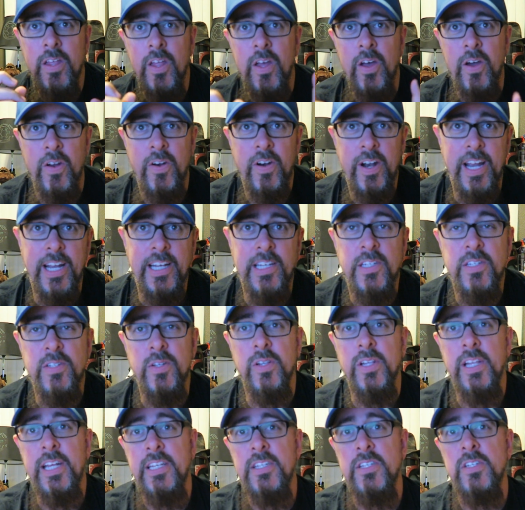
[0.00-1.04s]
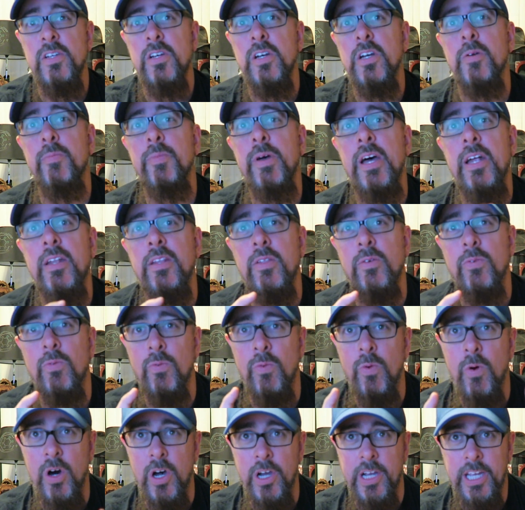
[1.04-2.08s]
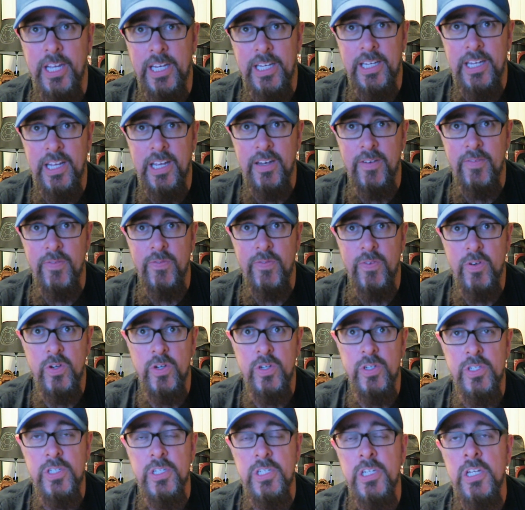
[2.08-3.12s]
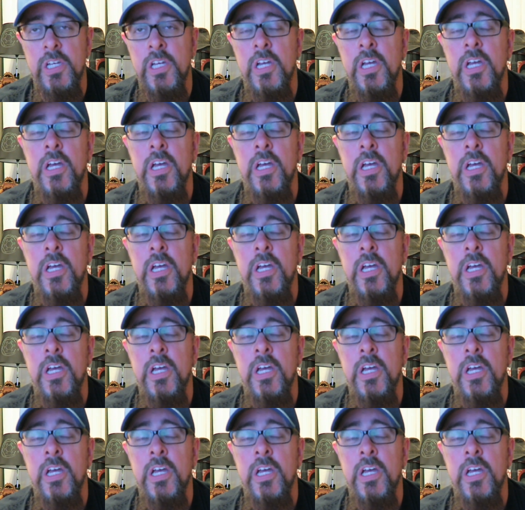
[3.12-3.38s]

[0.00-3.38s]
Alright, so let's talk about The Walking Dead first.